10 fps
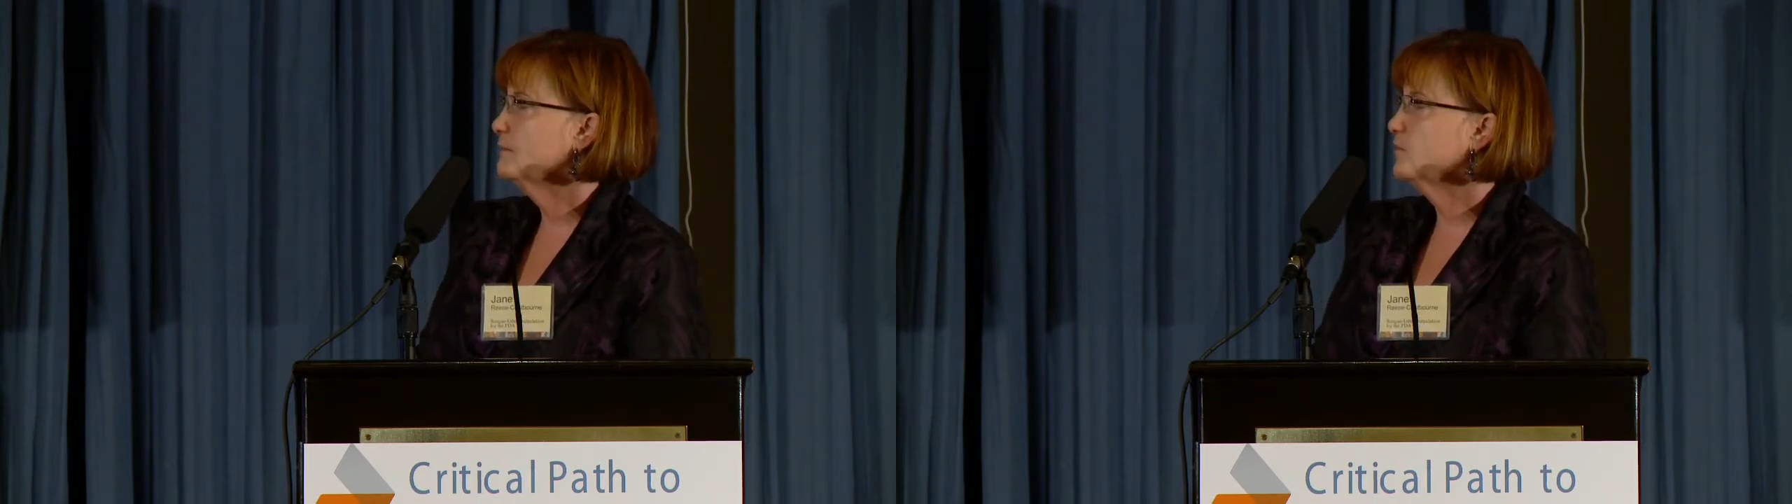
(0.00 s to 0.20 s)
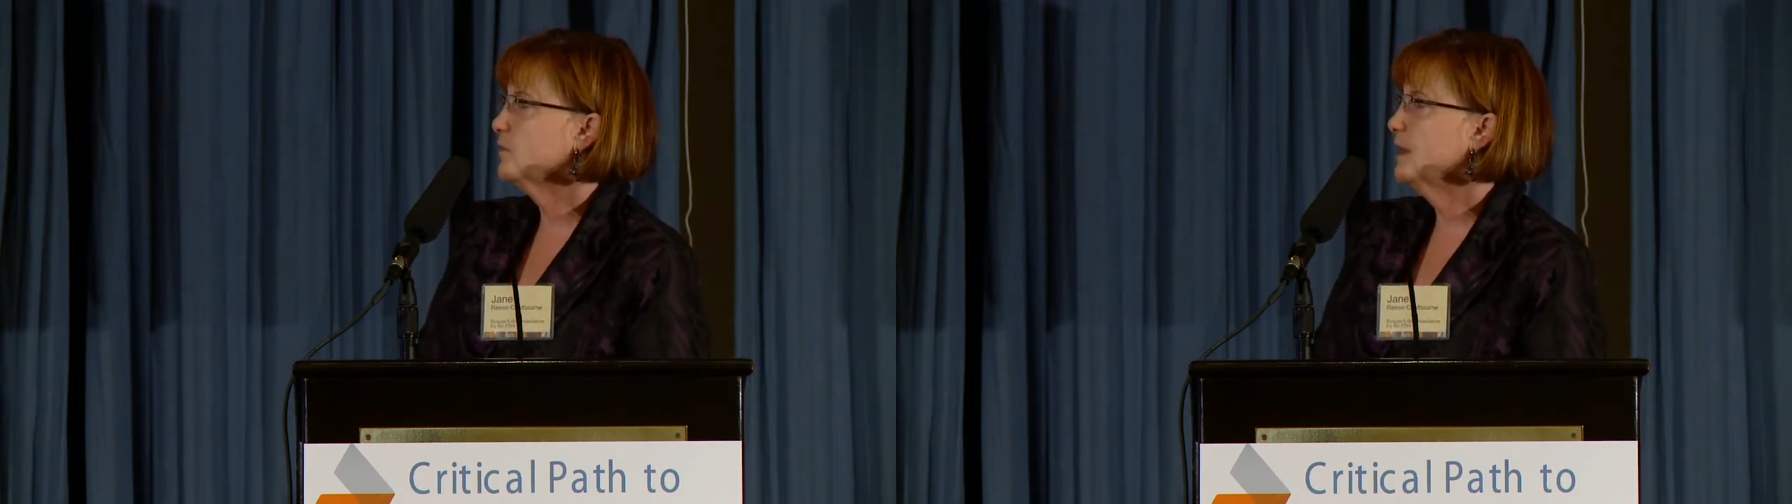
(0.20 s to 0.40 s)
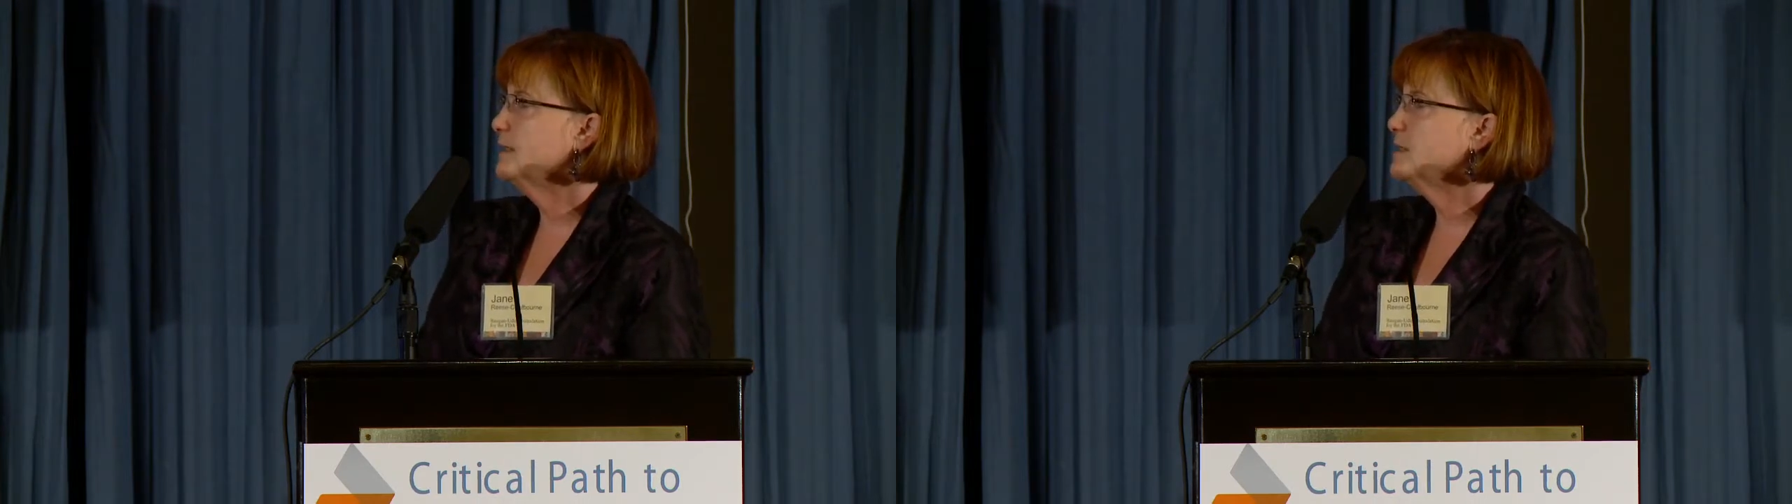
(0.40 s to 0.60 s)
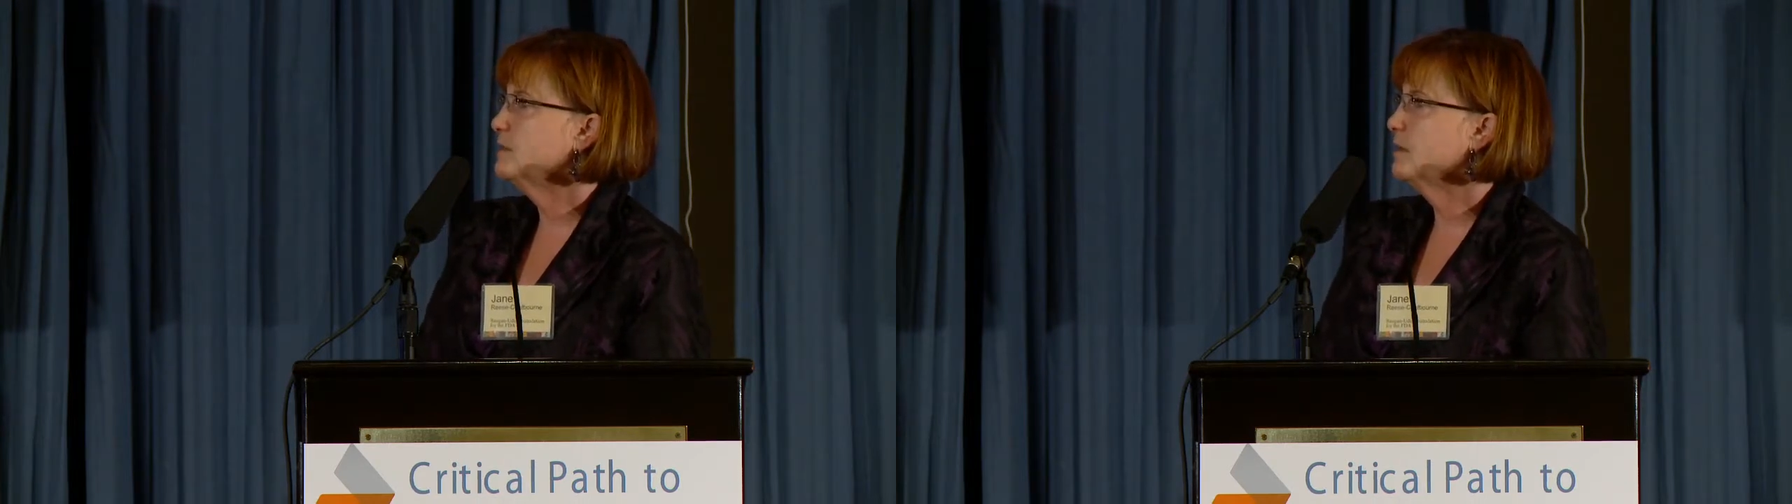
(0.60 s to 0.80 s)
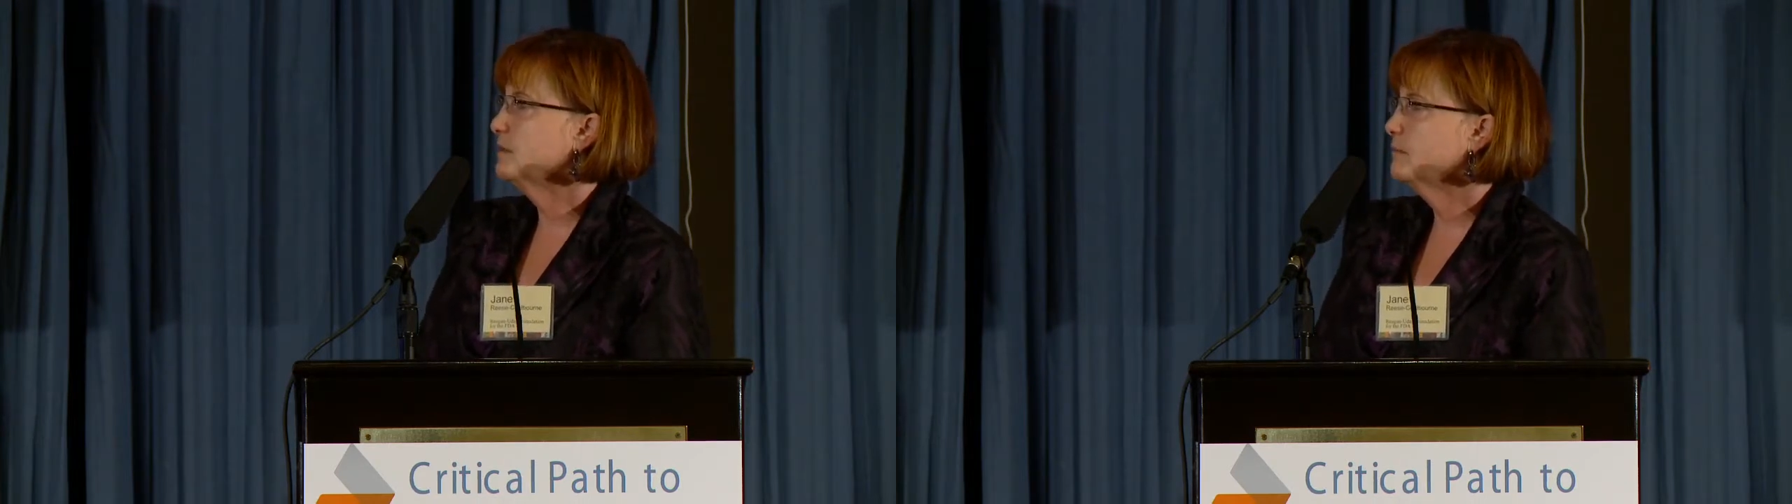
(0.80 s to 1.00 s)
trying
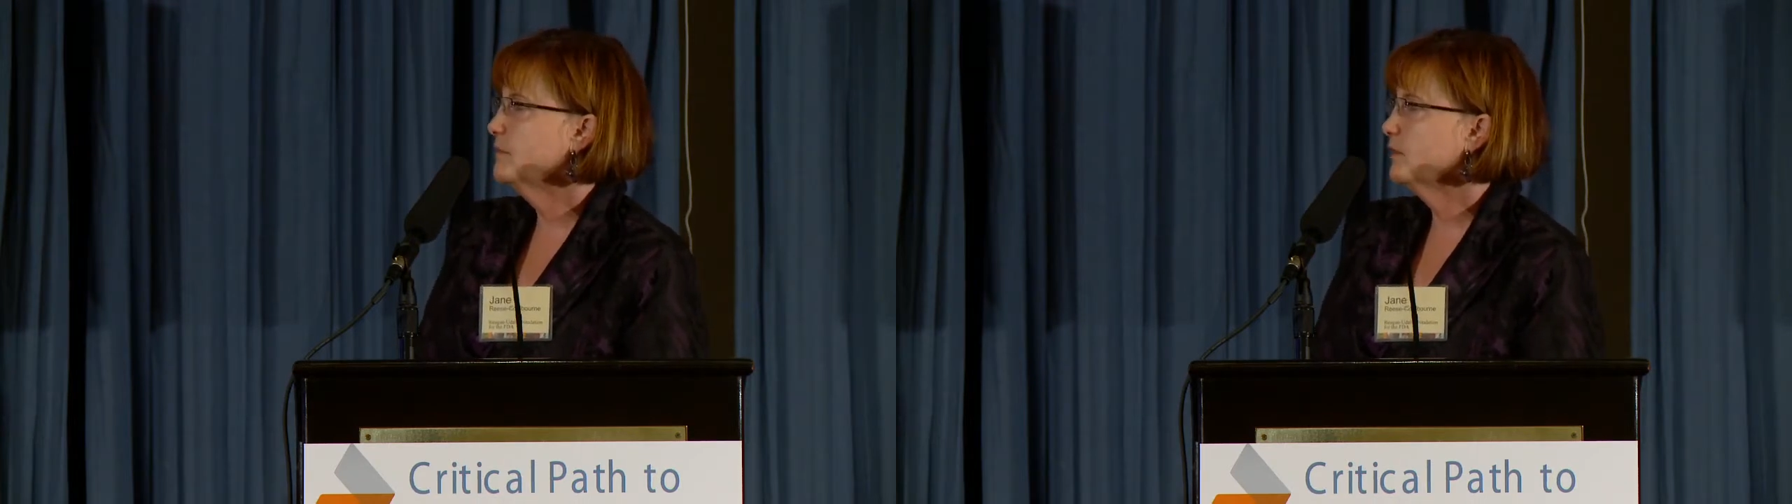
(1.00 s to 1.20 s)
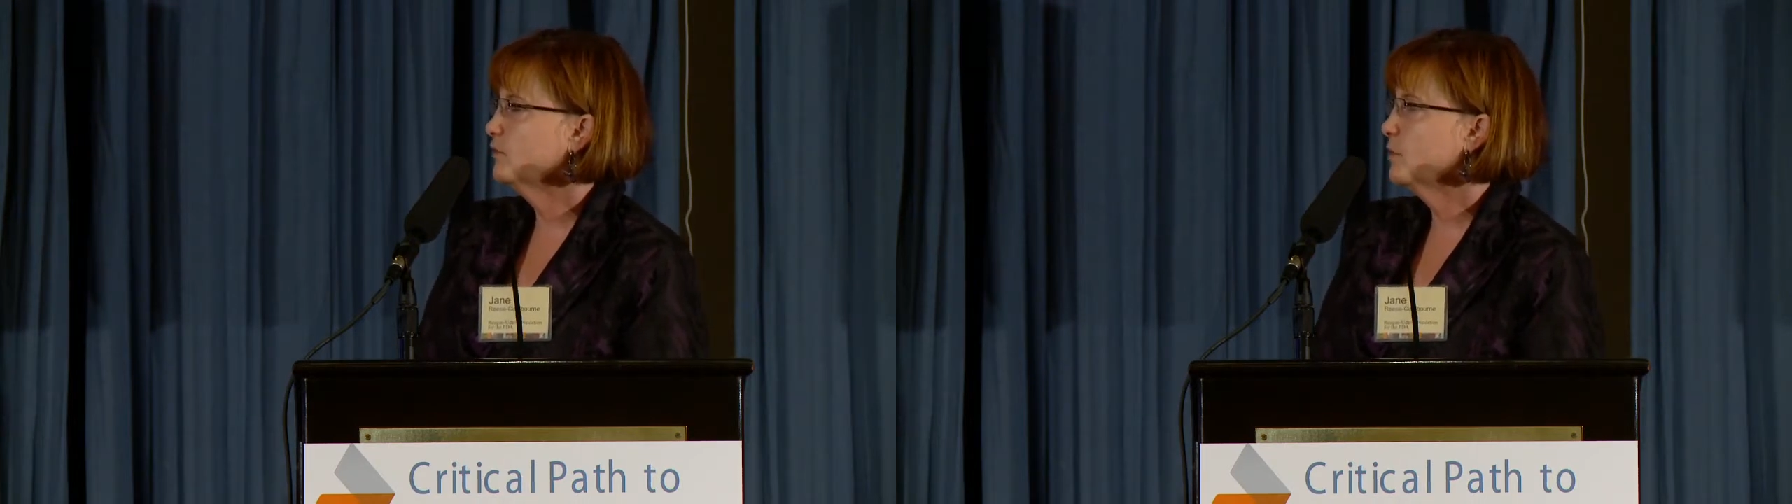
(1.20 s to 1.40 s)
to make sure